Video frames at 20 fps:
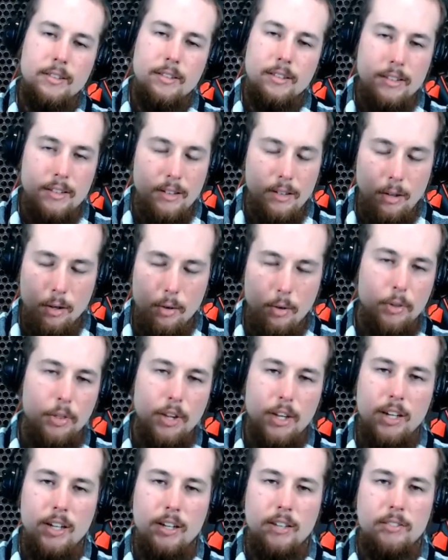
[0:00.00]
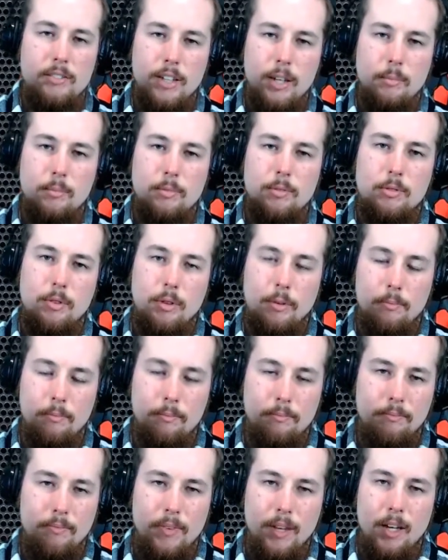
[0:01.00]
The whole thing stems
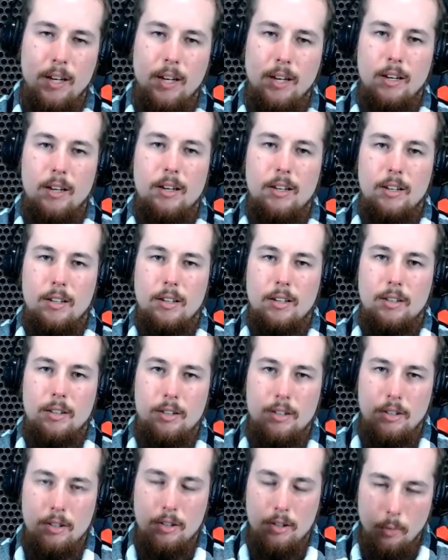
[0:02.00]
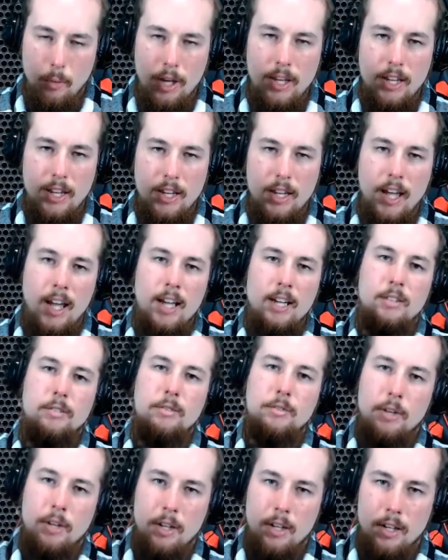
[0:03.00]
from the way that they
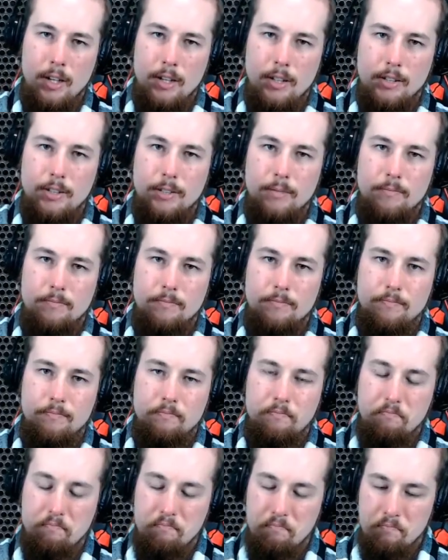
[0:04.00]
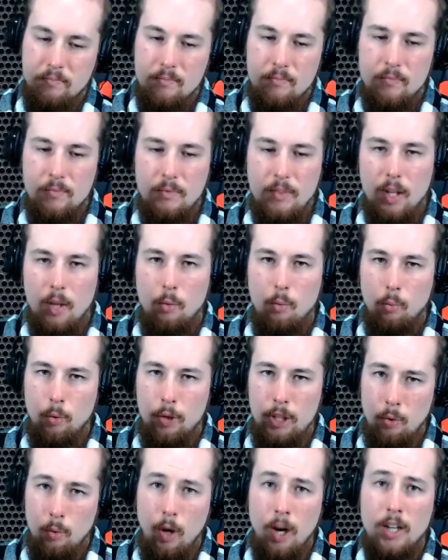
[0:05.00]
handled it is when
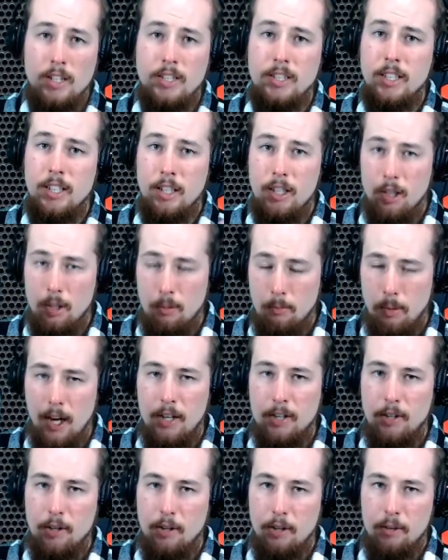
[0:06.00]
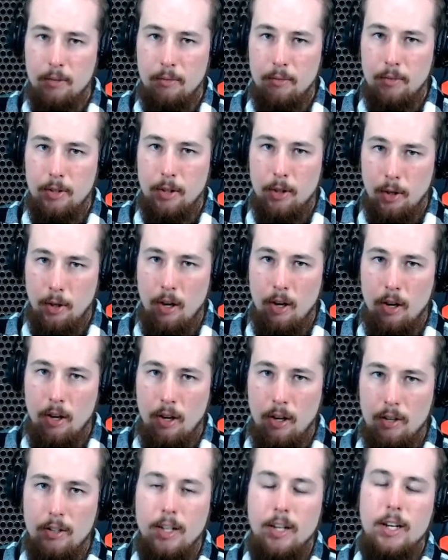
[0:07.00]
you walked in and you bought your your
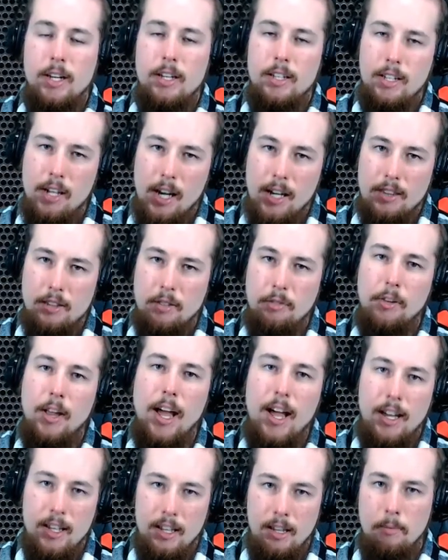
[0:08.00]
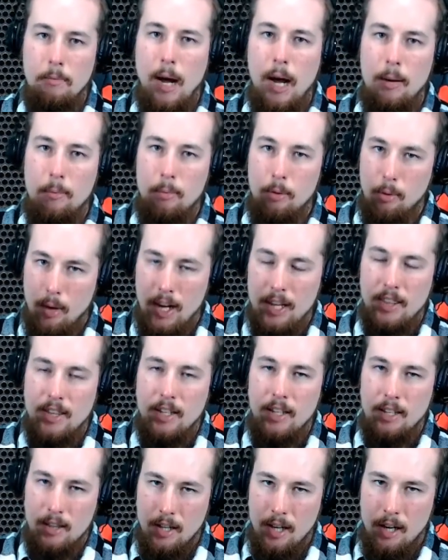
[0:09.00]
car, you got the flag and the Bible right
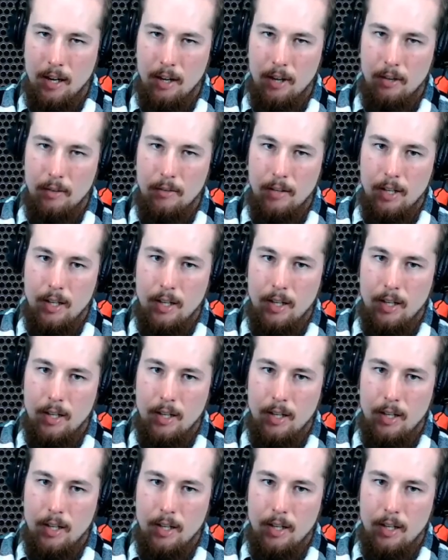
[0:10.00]
then and there.